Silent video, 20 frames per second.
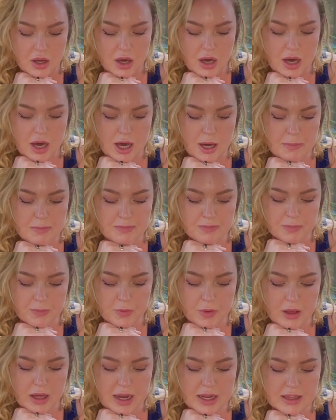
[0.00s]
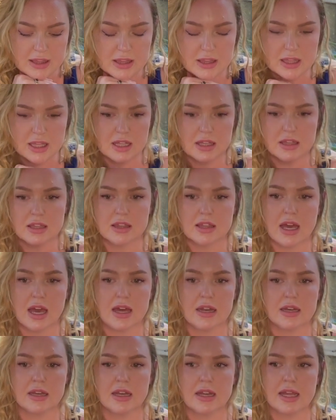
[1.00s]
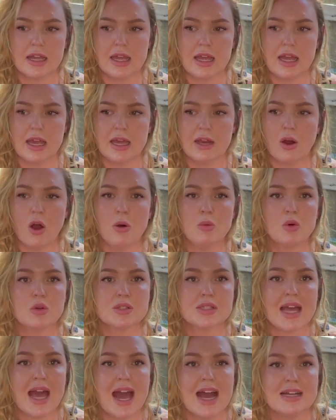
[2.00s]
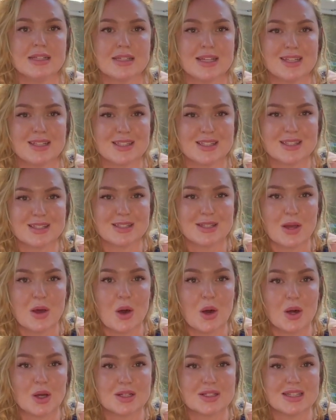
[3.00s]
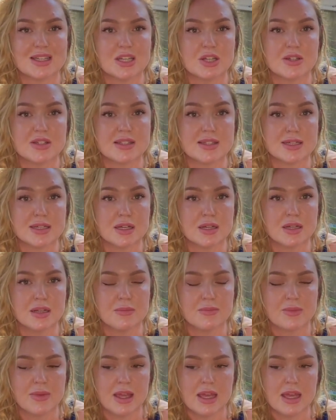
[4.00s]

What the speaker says: I think that it almost has its hooks in you still.